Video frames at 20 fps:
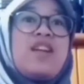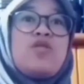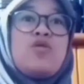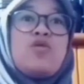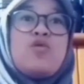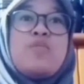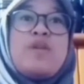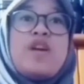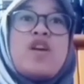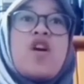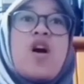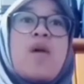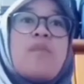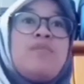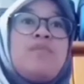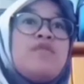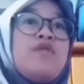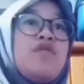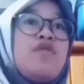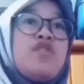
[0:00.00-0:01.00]
to become
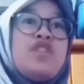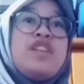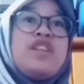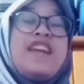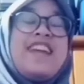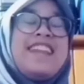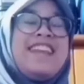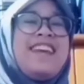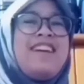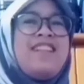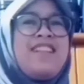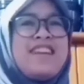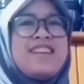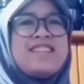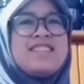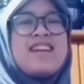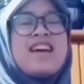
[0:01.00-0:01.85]
fluent in English?